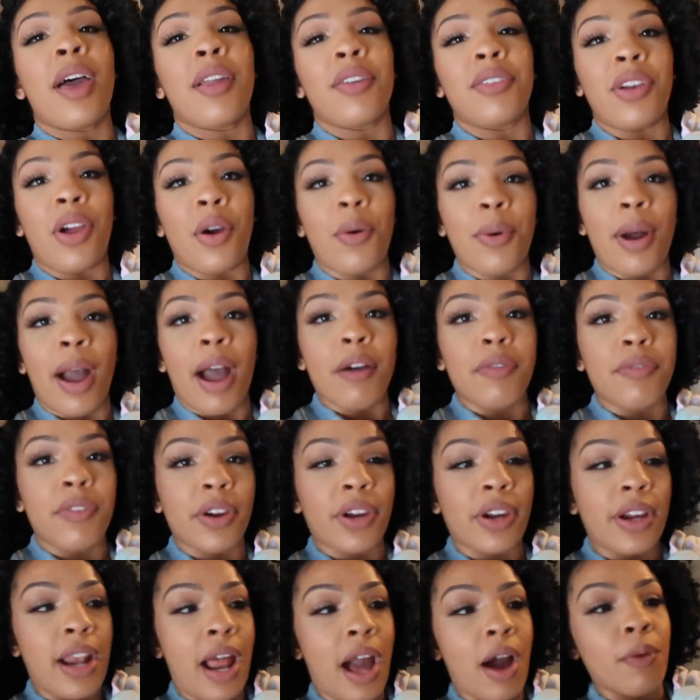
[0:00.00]
I don't know. I'll
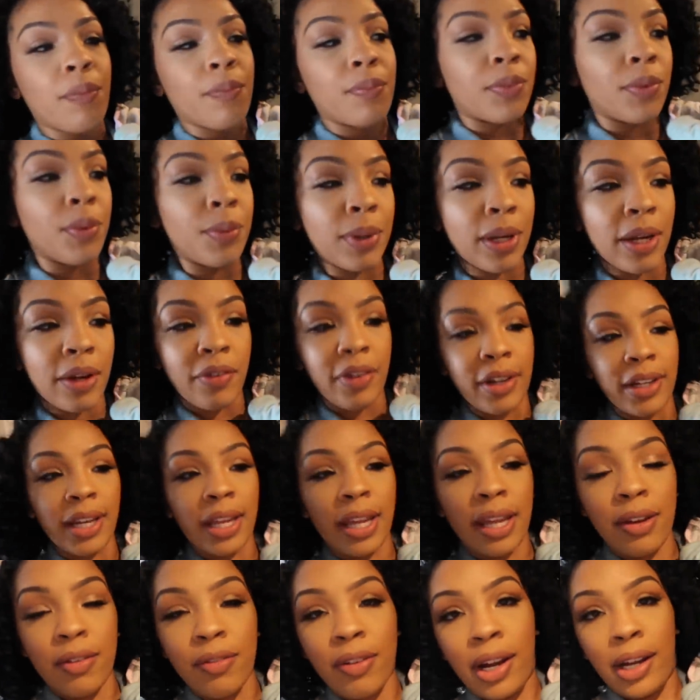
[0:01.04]
figure it out. We're getting ready
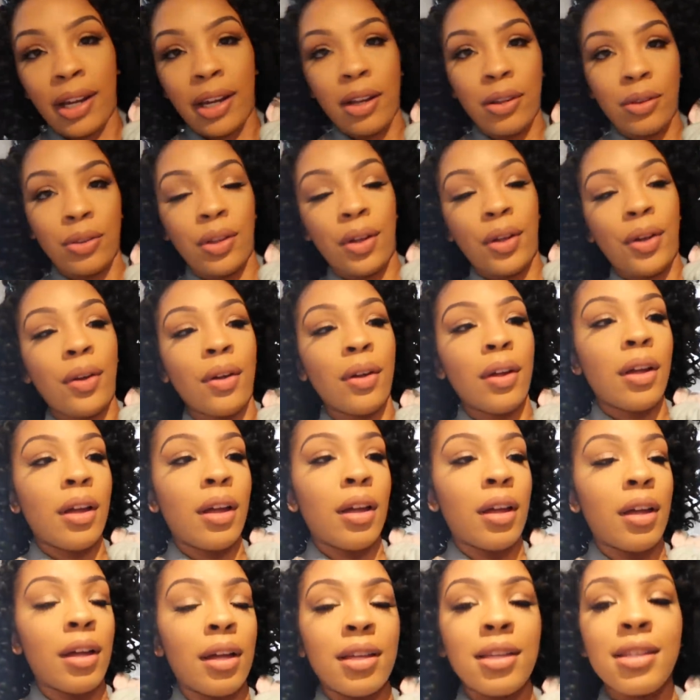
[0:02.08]
to eat right now, though.
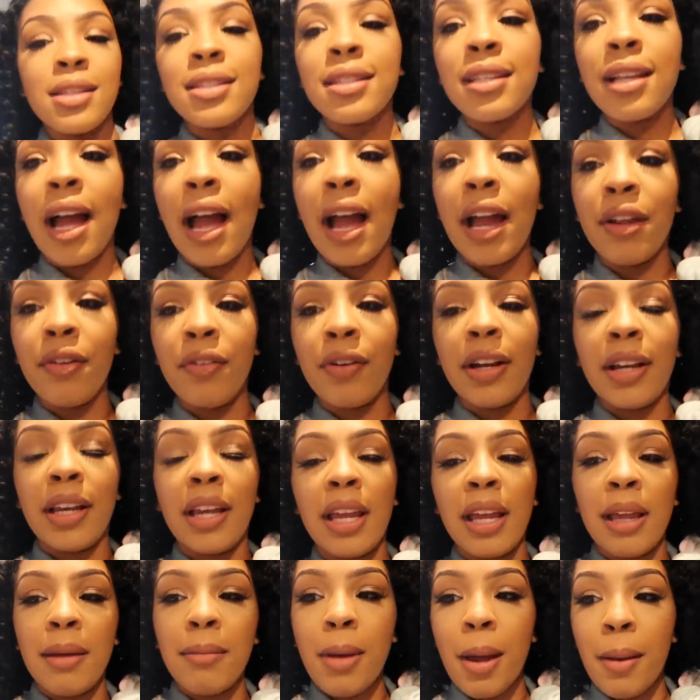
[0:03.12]
Sky, you ready to
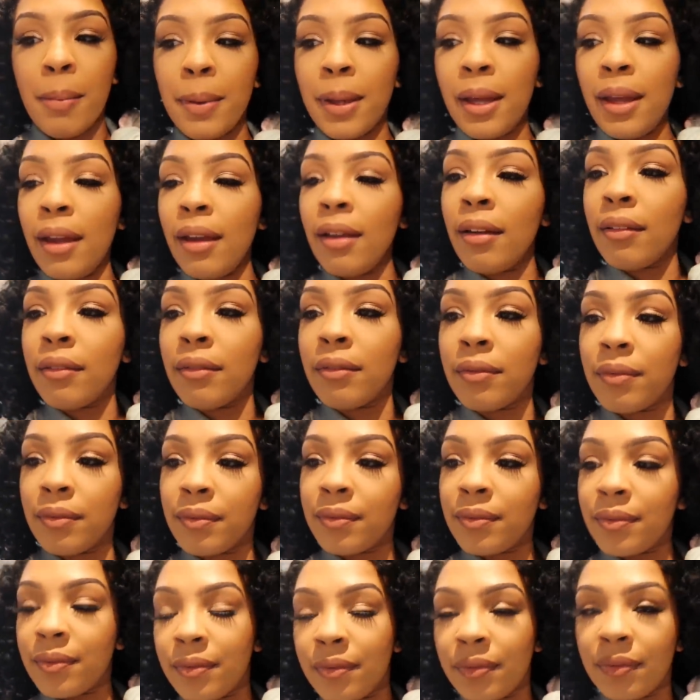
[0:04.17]
eat, baby?
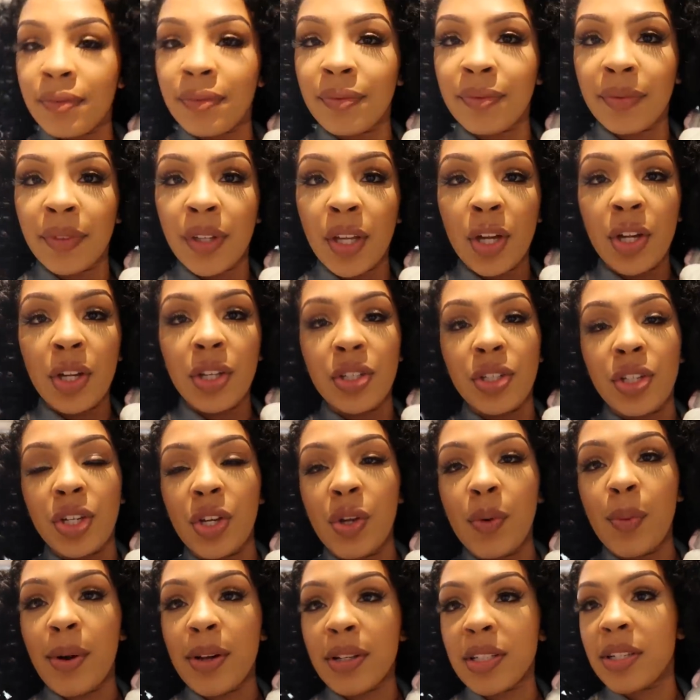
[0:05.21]
Do
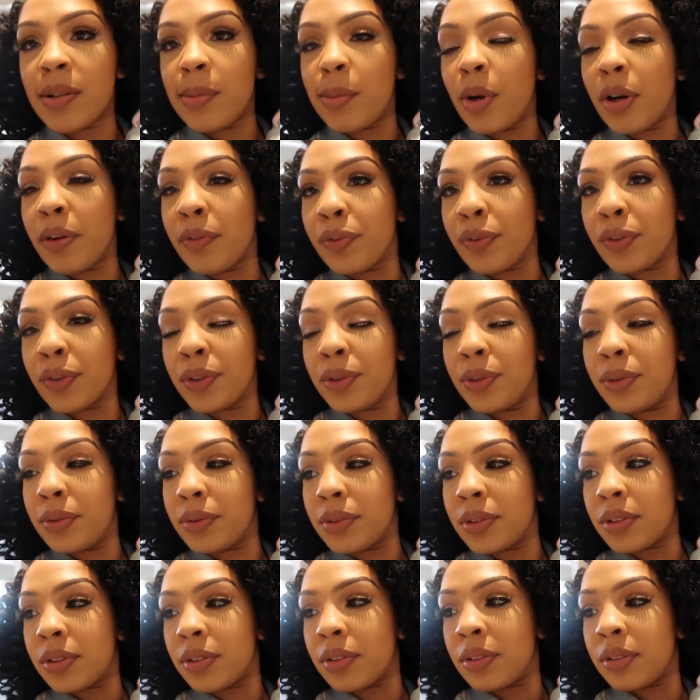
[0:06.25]
you want some more
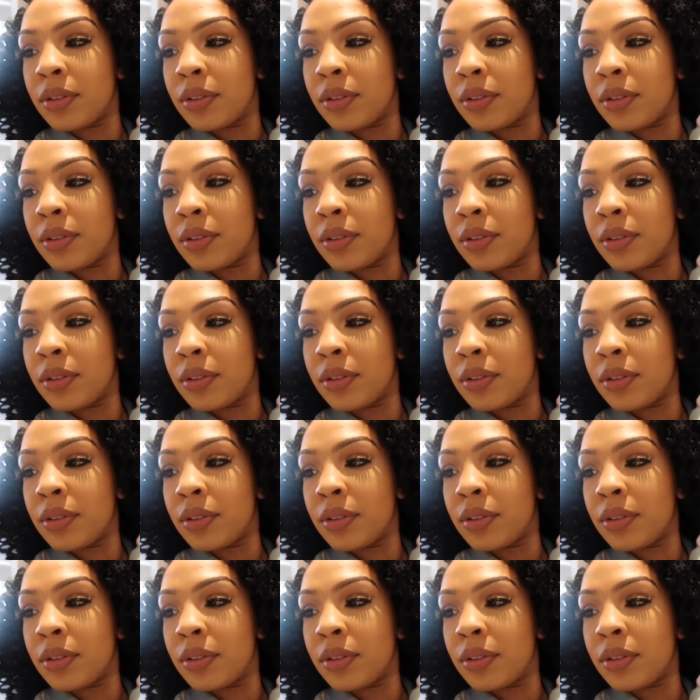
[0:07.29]
fruit?